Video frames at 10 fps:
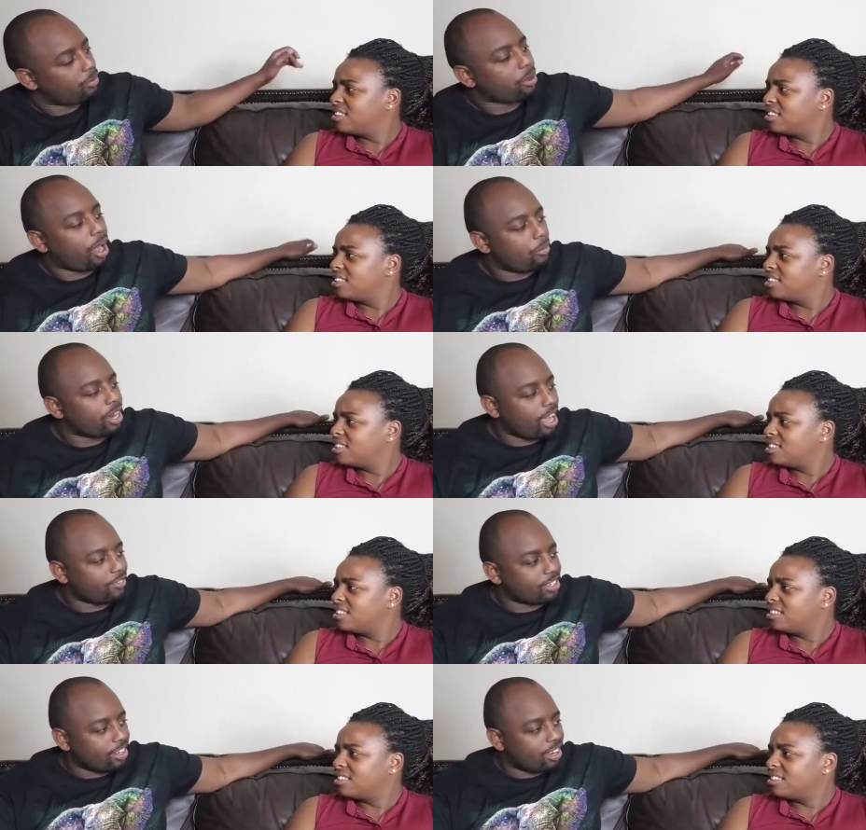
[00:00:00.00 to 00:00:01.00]
Speaker 1: I want to have a
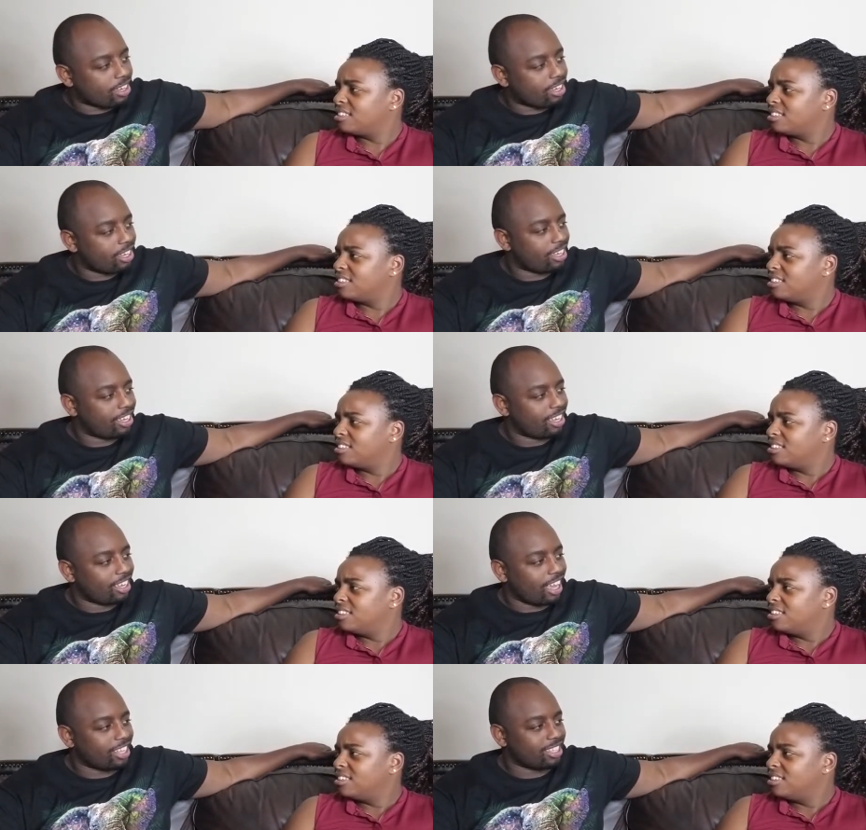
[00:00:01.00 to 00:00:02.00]
talk
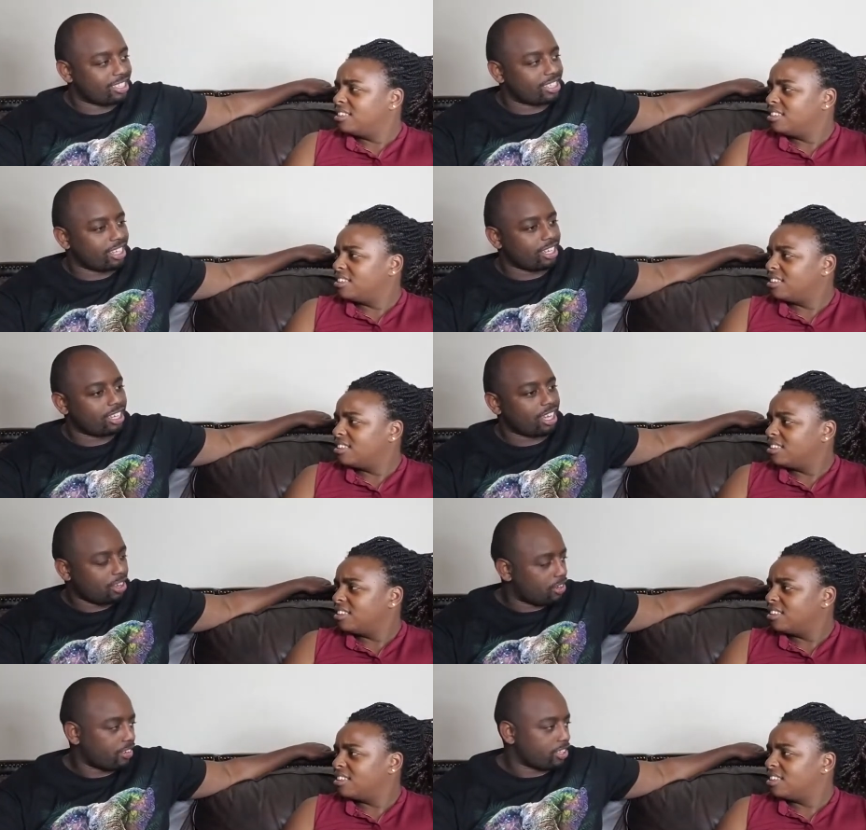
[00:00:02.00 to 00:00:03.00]
and then say you're
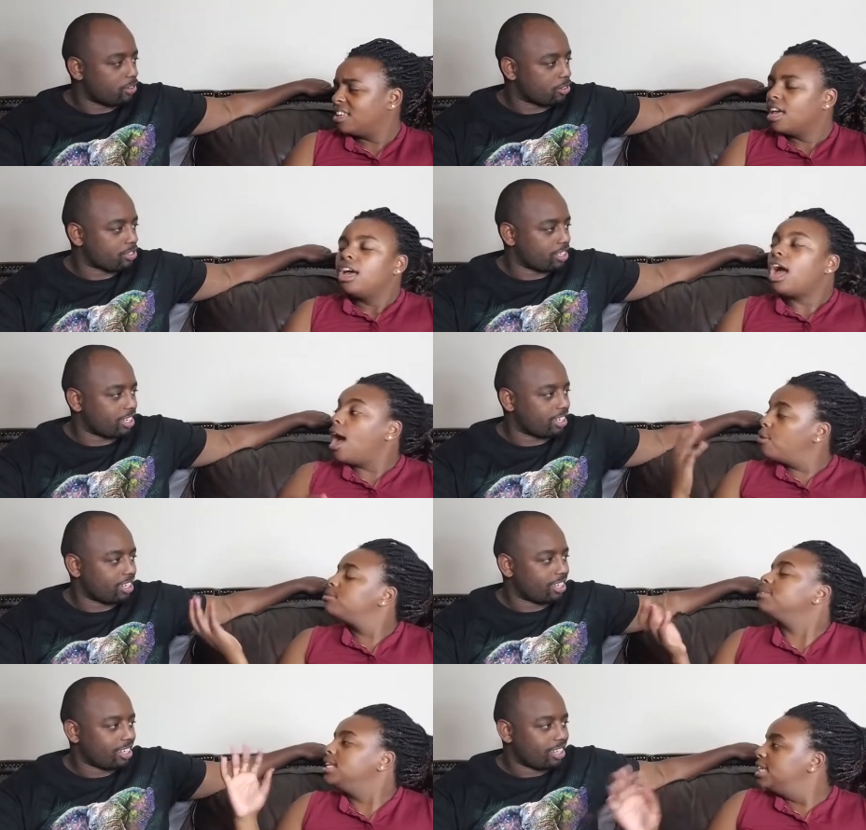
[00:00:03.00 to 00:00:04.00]
gonna ride the horse today.
Speaker 2: Oh,
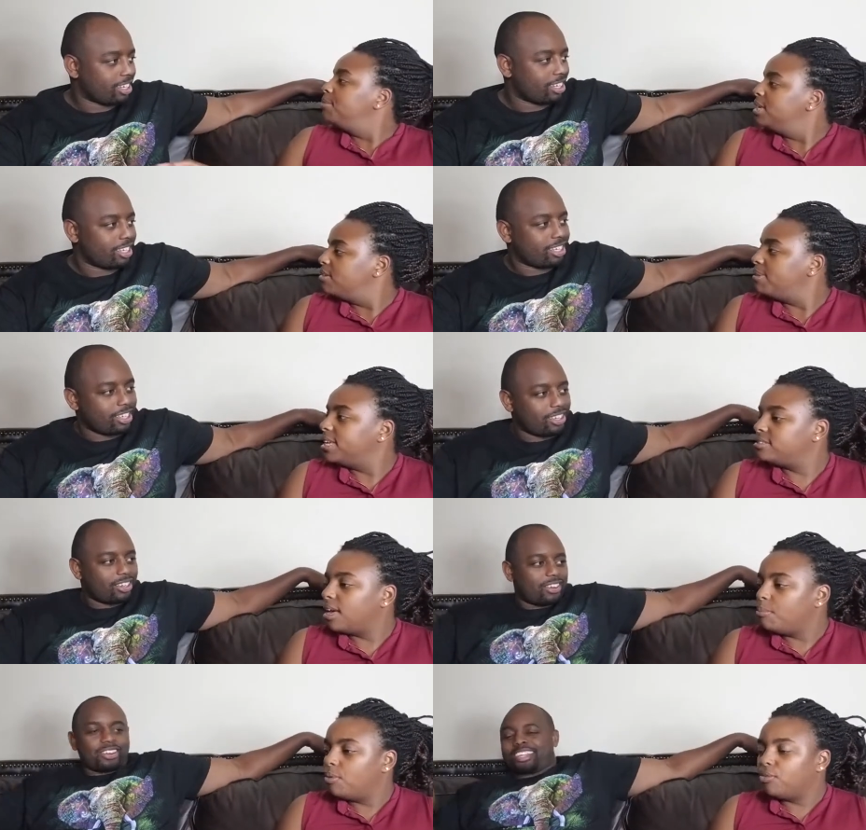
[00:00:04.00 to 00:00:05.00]
let me give my
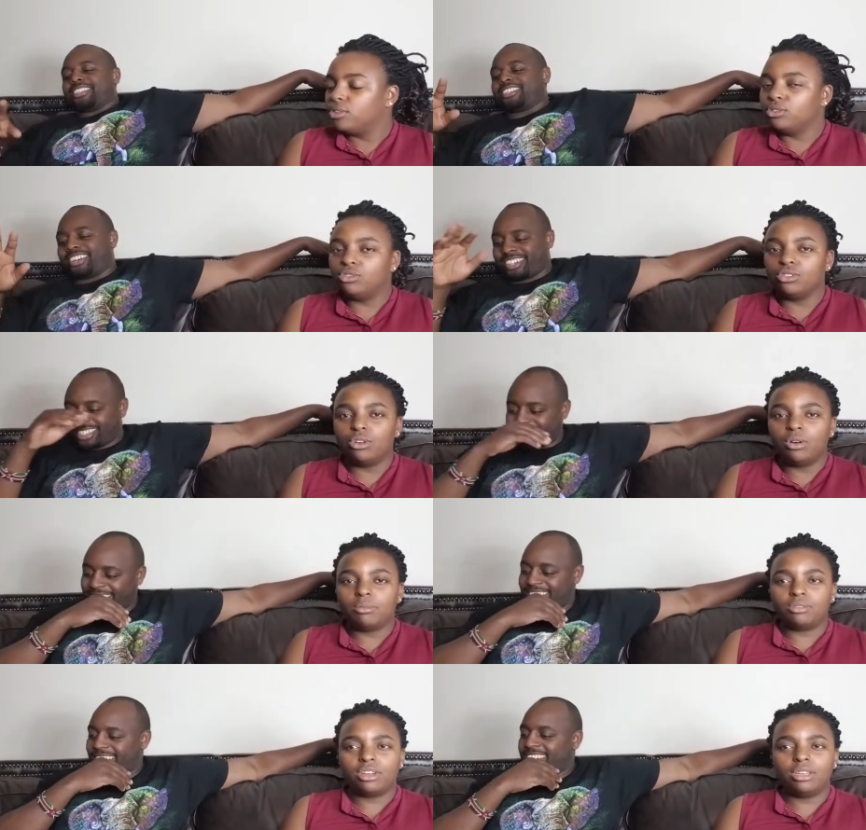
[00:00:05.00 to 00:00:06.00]
example okay, for you sorry, to know sorry. what I'm
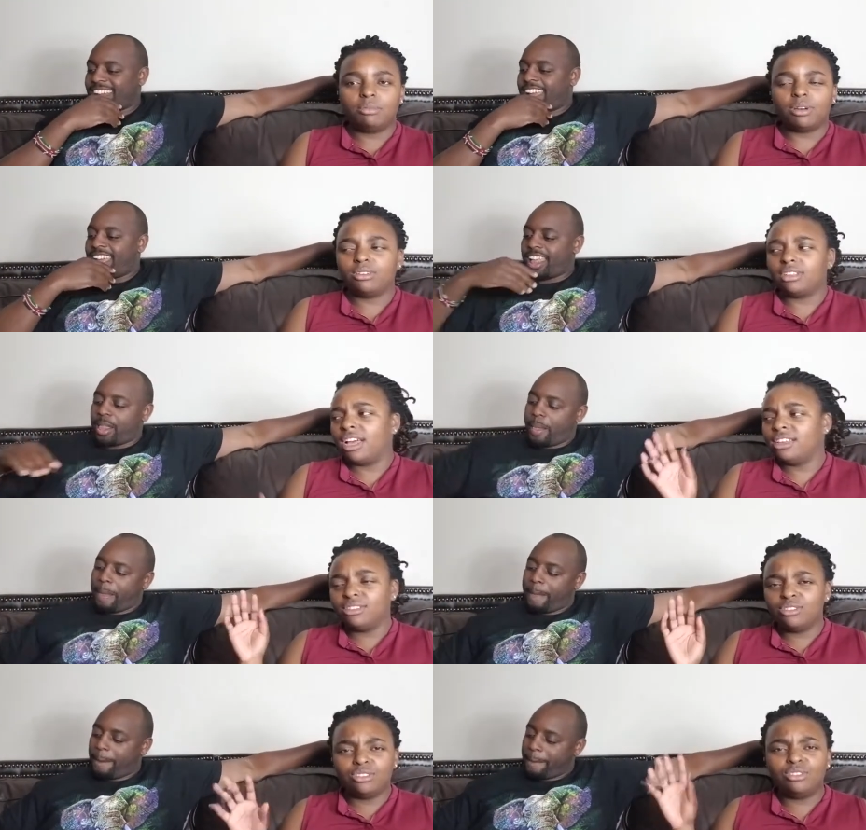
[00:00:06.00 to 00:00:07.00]
talking about because
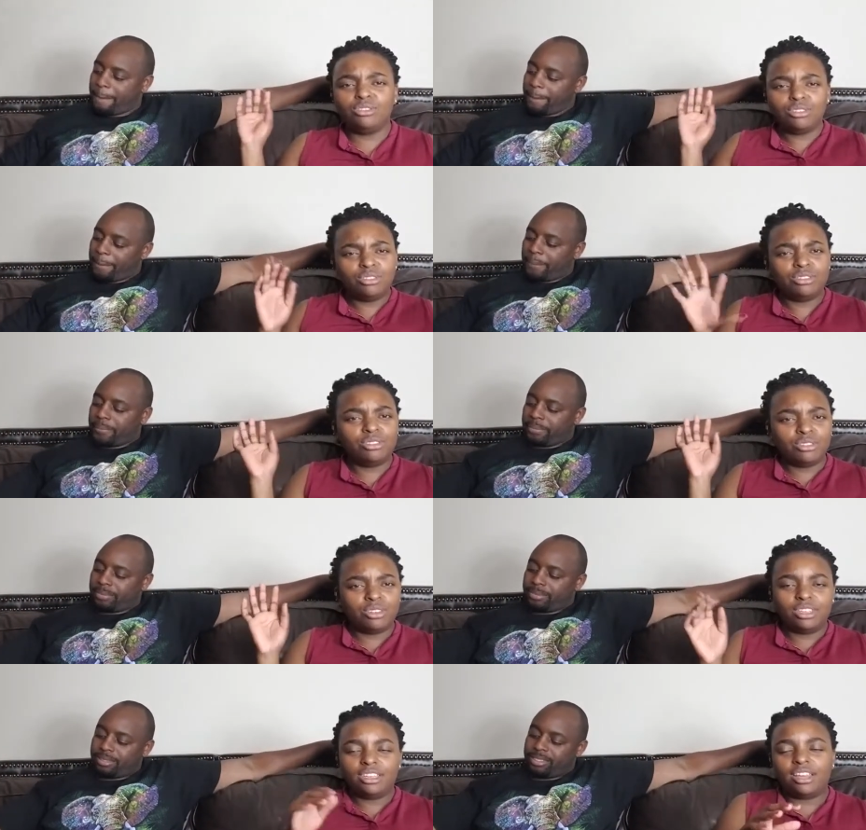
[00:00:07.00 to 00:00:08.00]
you you
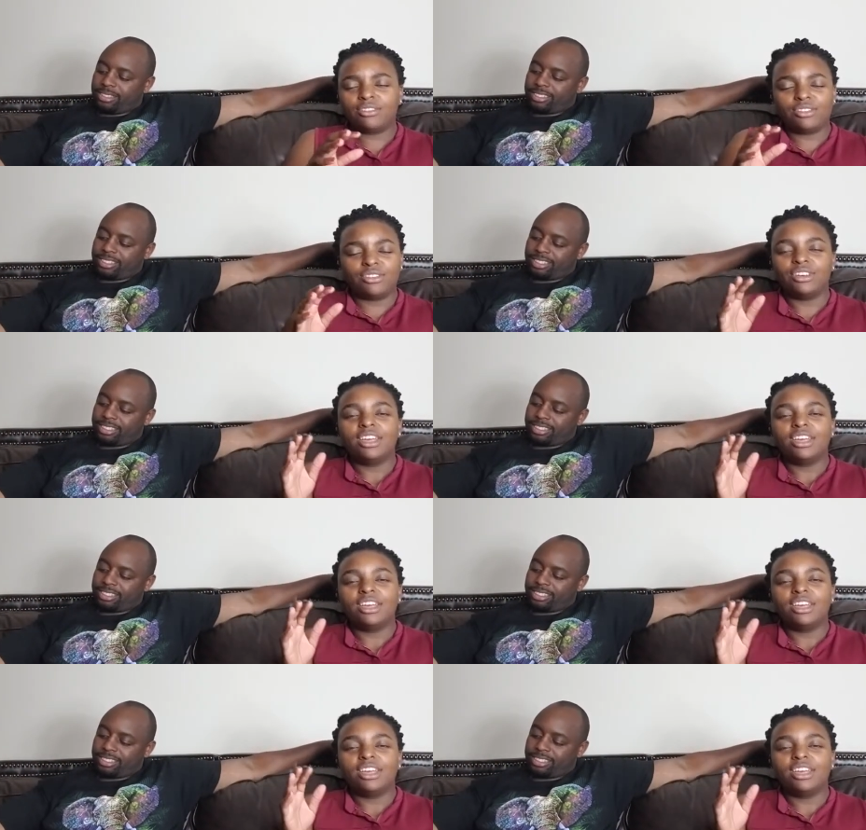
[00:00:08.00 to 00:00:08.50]
going I don't know.